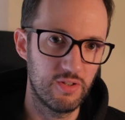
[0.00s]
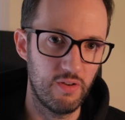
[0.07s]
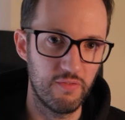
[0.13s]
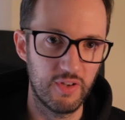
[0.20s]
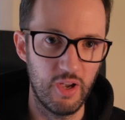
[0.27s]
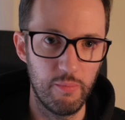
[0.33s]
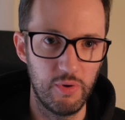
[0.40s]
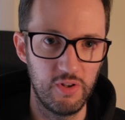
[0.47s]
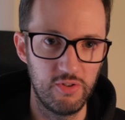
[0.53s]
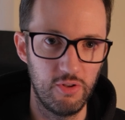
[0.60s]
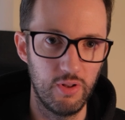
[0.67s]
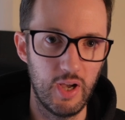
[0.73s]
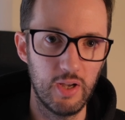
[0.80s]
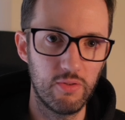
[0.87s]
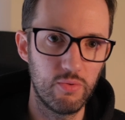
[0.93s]
of companies you'd
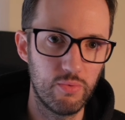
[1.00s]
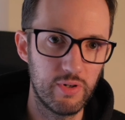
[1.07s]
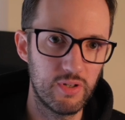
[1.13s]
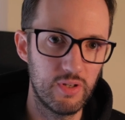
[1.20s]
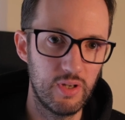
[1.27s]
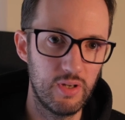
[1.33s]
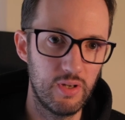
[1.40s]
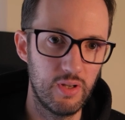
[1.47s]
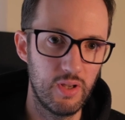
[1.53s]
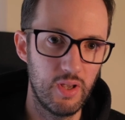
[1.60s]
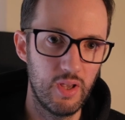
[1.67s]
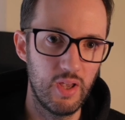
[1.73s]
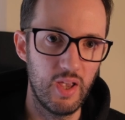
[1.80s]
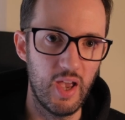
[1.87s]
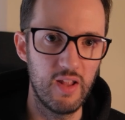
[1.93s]
like to work in
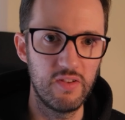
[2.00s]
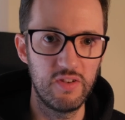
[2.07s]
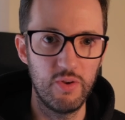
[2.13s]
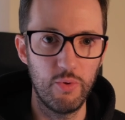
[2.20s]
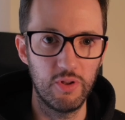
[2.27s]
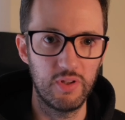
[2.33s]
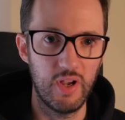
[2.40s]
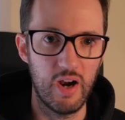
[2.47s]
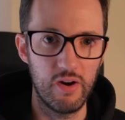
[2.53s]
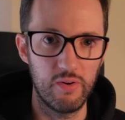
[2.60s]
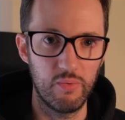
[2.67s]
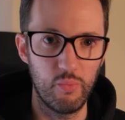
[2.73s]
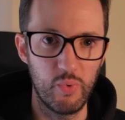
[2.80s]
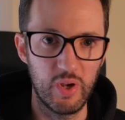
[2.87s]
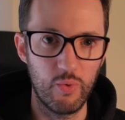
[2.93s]
and see what they are
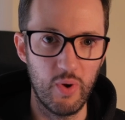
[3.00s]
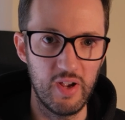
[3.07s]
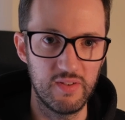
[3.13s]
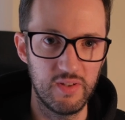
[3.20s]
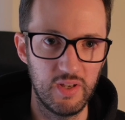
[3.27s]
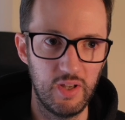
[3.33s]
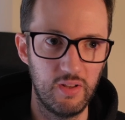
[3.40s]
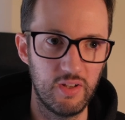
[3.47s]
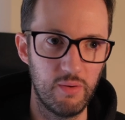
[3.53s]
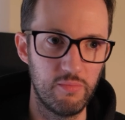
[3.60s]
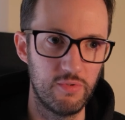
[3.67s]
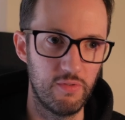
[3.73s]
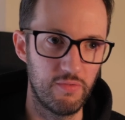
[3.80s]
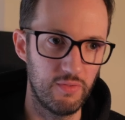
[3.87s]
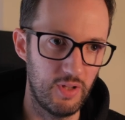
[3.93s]
requesting in terms
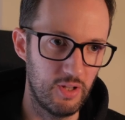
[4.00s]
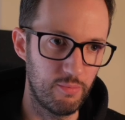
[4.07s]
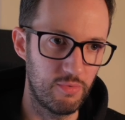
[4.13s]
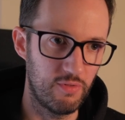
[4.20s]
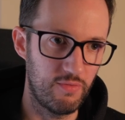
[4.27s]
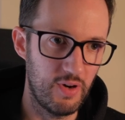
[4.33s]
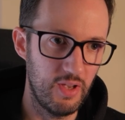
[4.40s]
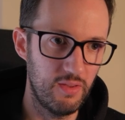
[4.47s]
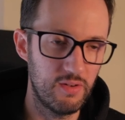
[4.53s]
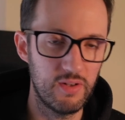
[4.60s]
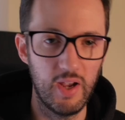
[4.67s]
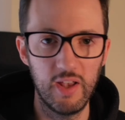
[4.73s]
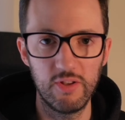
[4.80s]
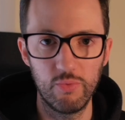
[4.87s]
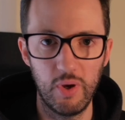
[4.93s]
of cloud provider
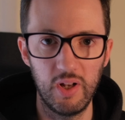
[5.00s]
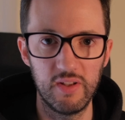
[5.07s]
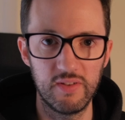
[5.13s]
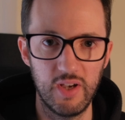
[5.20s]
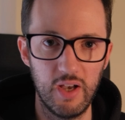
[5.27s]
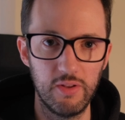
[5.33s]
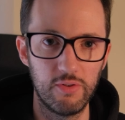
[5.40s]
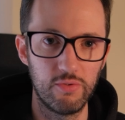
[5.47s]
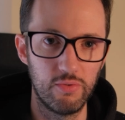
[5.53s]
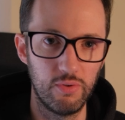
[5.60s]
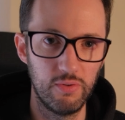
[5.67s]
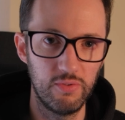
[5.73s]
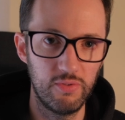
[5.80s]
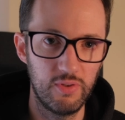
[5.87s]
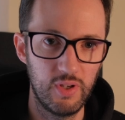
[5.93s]
as well as other
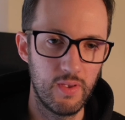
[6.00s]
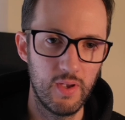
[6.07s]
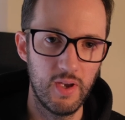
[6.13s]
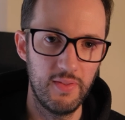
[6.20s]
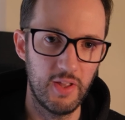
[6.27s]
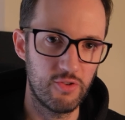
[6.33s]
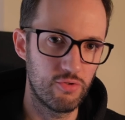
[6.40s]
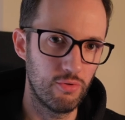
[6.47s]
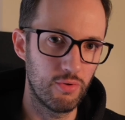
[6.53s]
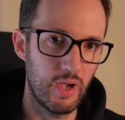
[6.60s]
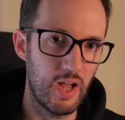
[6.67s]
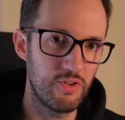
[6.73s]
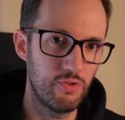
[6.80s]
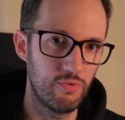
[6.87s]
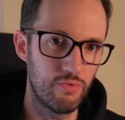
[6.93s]
tools, and that should
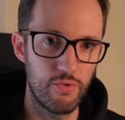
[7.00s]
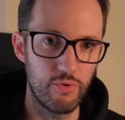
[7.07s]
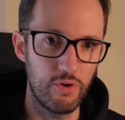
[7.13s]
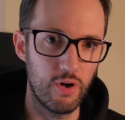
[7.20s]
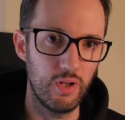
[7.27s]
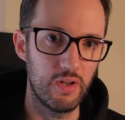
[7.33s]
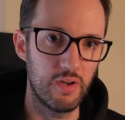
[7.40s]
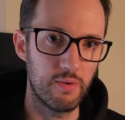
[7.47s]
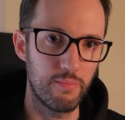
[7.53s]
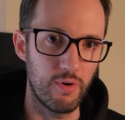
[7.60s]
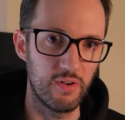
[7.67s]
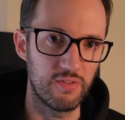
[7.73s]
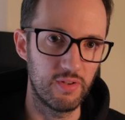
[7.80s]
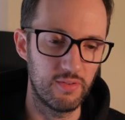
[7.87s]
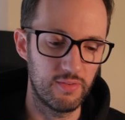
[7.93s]
guide you through your learning
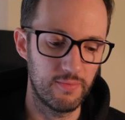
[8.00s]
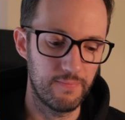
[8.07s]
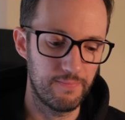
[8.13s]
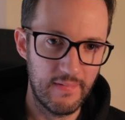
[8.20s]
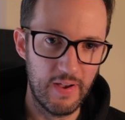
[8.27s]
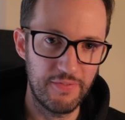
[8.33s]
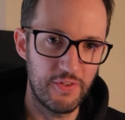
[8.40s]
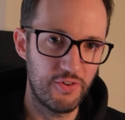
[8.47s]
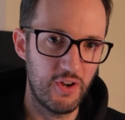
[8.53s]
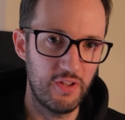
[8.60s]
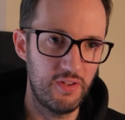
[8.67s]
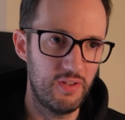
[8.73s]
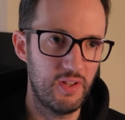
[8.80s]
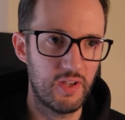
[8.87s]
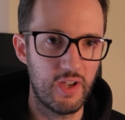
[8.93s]
process. After
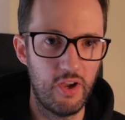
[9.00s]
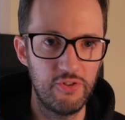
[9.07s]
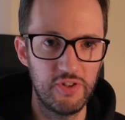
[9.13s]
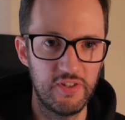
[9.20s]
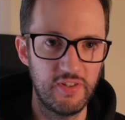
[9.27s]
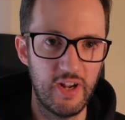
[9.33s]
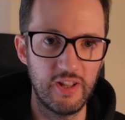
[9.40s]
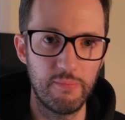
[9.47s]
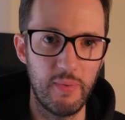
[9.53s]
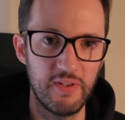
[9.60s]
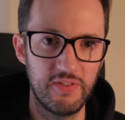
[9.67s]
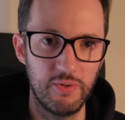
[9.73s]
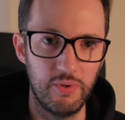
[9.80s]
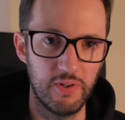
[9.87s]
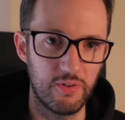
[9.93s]
creating the account, just start
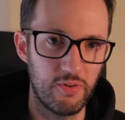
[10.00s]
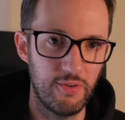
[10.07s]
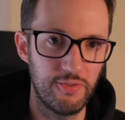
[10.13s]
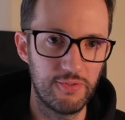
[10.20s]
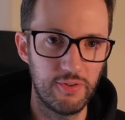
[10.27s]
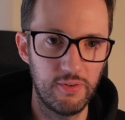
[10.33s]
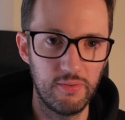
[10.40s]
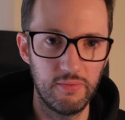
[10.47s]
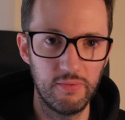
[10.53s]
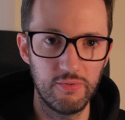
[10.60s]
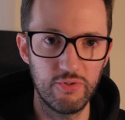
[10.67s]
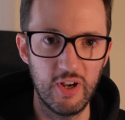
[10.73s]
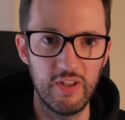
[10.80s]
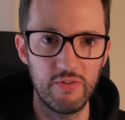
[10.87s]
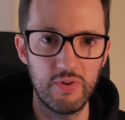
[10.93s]
messing with the console,
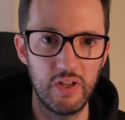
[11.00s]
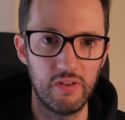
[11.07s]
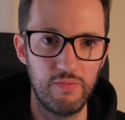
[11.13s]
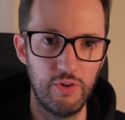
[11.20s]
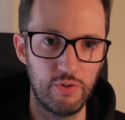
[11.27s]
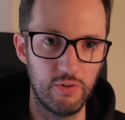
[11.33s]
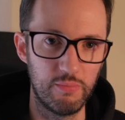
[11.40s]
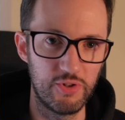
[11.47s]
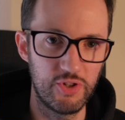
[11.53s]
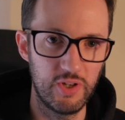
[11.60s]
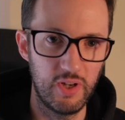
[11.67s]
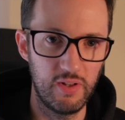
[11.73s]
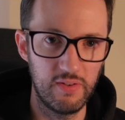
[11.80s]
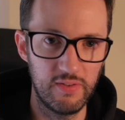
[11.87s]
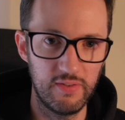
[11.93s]
trying to create virtual
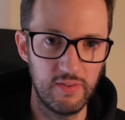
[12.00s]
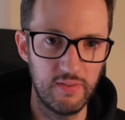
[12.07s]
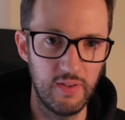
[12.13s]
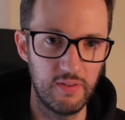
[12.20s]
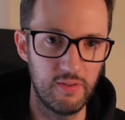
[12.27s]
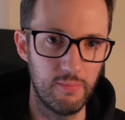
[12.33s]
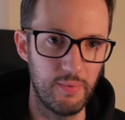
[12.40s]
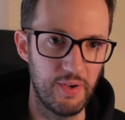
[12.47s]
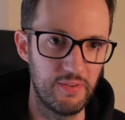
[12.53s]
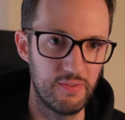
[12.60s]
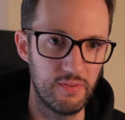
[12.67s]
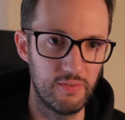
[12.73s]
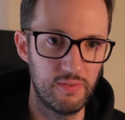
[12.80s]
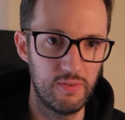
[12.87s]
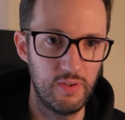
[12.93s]
machines,
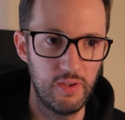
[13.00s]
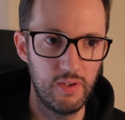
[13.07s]
databases,